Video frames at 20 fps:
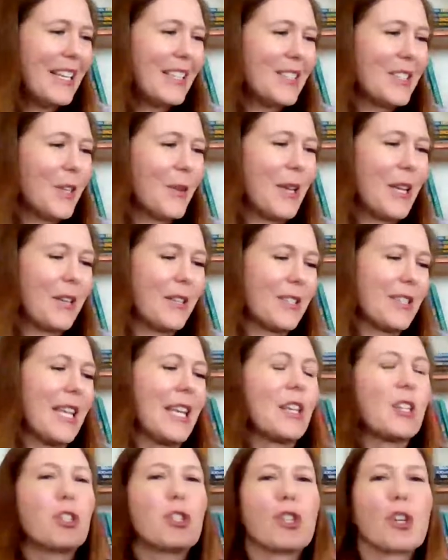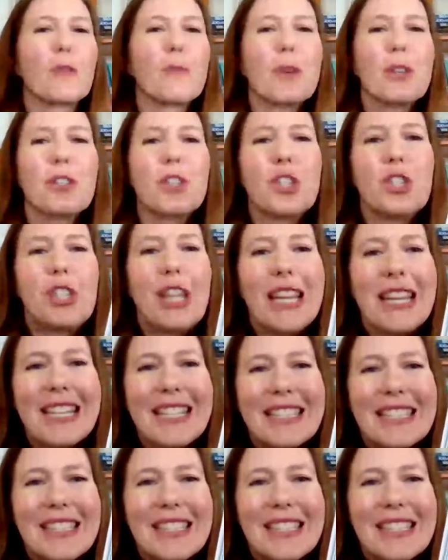So here's like sherbet shakes.